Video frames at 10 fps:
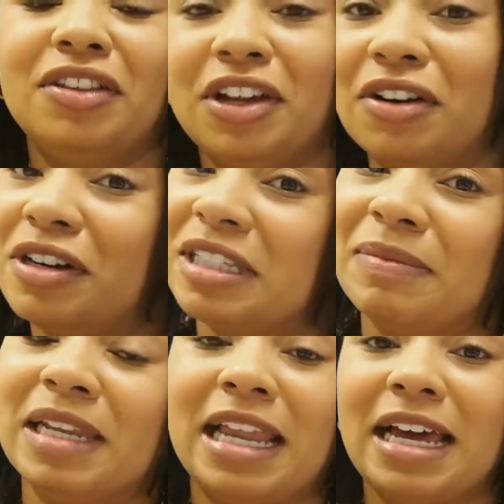there are
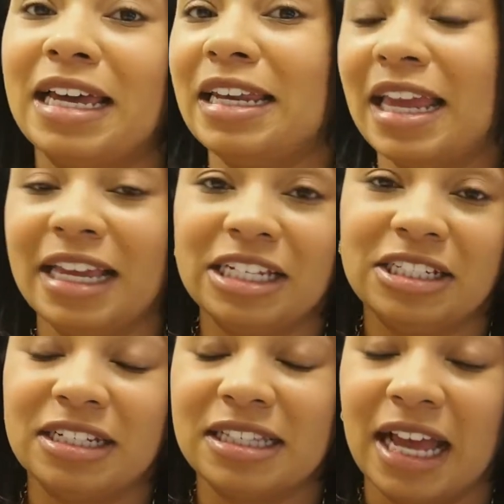some lies
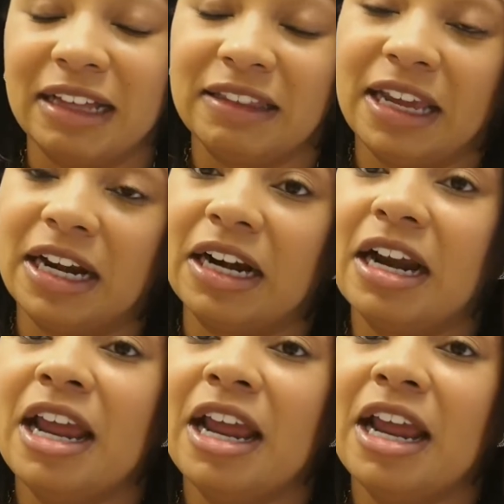agents out there,